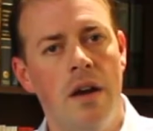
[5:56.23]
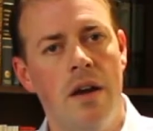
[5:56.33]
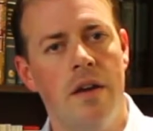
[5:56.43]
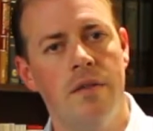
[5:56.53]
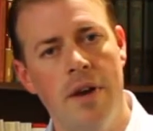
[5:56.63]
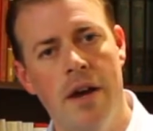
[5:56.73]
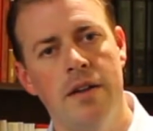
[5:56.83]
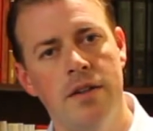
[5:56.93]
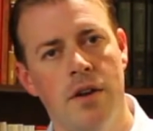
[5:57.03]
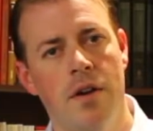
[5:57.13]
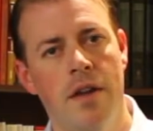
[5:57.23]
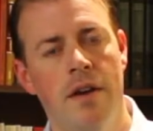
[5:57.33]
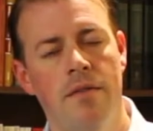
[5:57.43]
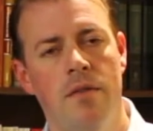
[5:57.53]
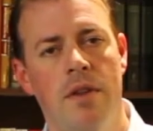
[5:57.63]
the reality is all
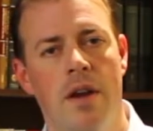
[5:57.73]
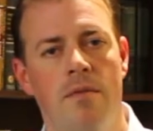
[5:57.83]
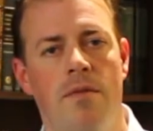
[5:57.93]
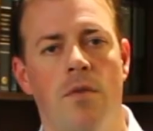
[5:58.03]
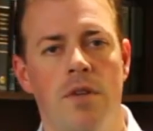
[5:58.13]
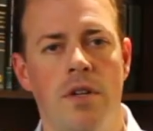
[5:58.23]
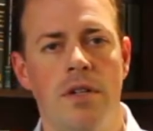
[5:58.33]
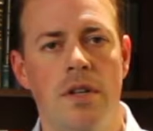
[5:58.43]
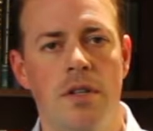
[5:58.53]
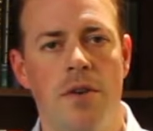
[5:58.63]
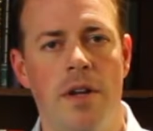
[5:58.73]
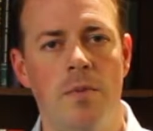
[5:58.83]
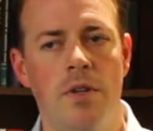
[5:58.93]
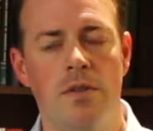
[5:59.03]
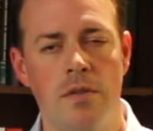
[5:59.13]
that force does get
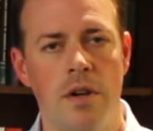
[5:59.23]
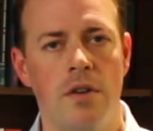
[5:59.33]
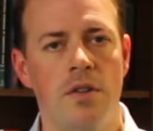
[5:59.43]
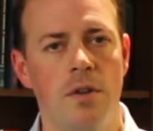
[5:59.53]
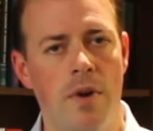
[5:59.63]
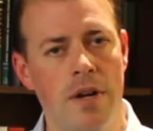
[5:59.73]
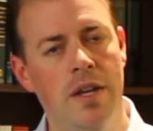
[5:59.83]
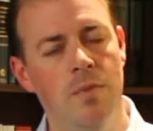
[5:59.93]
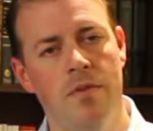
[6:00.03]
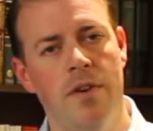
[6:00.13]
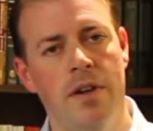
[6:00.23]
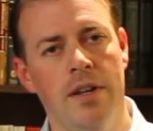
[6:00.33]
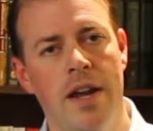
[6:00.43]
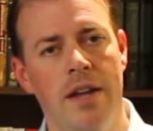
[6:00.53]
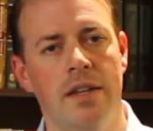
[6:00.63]
transmitted through there, so you want to keep it very
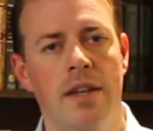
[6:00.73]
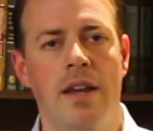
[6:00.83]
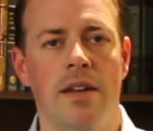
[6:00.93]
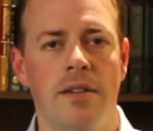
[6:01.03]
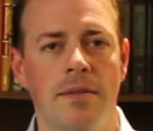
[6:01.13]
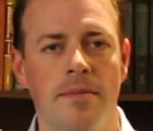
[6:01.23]
light in the hand.